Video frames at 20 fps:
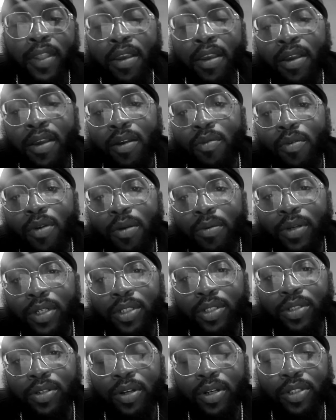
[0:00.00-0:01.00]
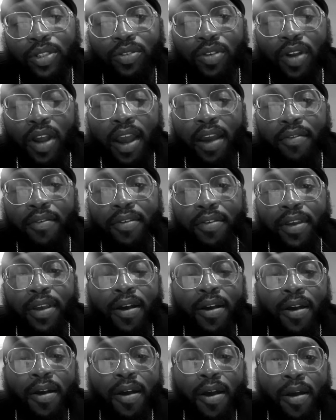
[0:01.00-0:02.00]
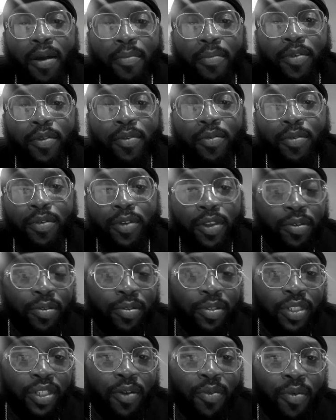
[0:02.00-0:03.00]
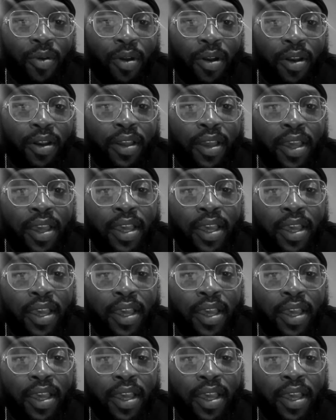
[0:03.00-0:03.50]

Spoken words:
Well, with truck driving, you usually work